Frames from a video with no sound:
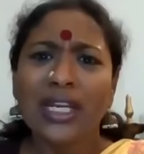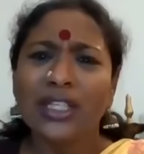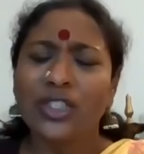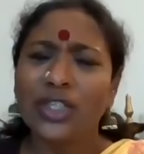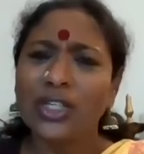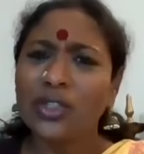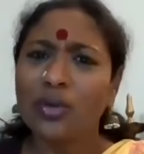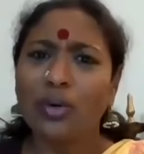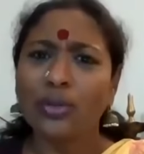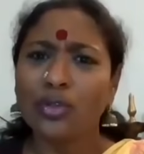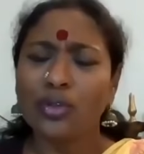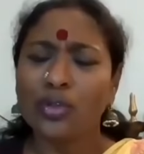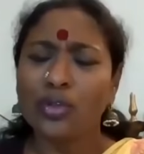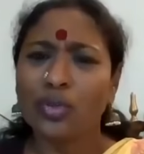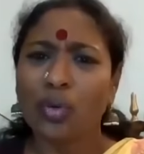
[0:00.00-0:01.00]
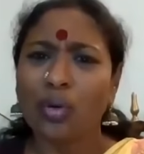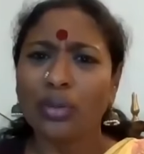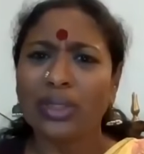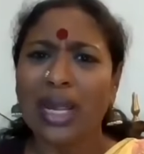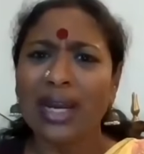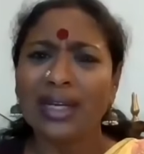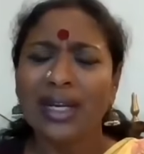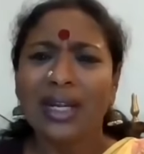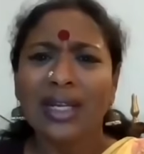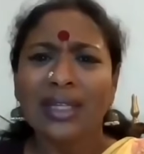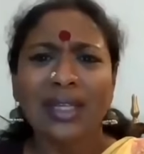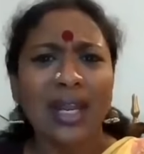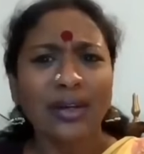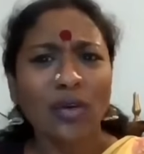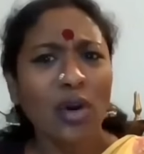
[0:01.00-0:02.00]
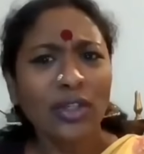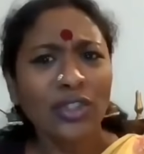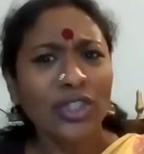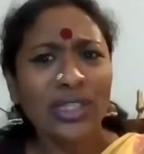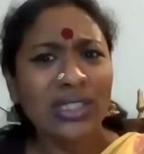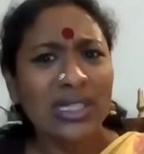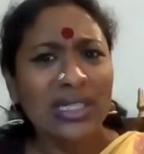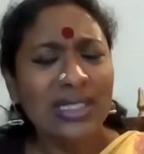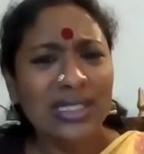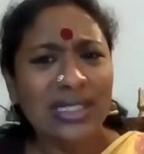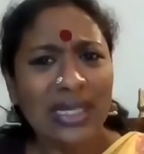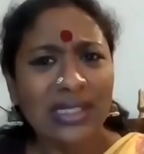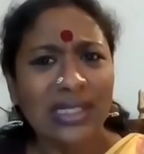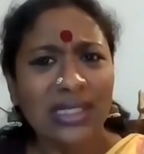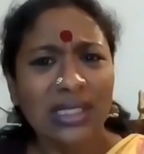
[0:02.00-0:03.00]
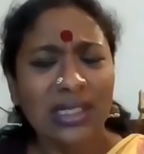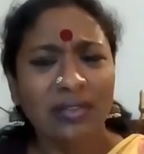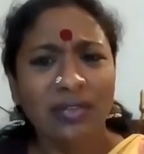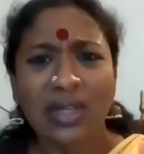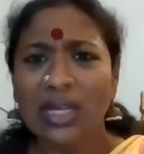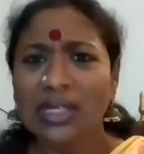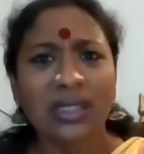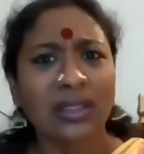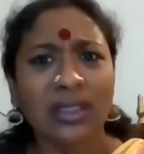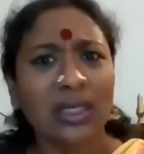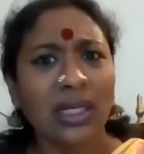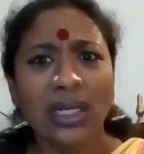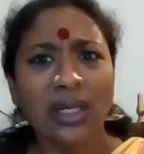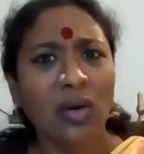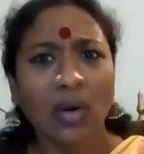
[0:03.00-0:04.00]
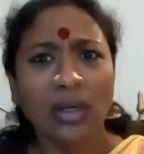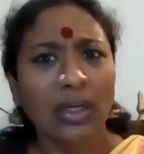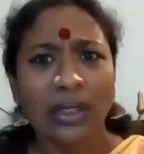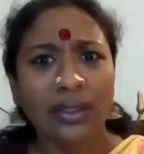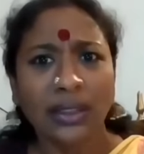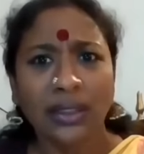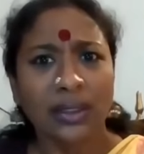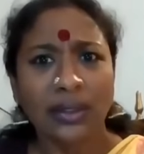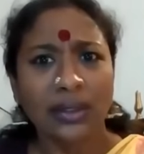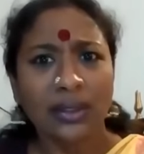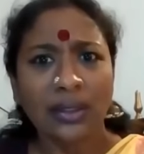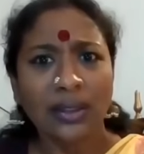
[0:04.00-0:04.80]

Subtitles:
it just goes to show that they are not just insensitive, they are certainly not learned.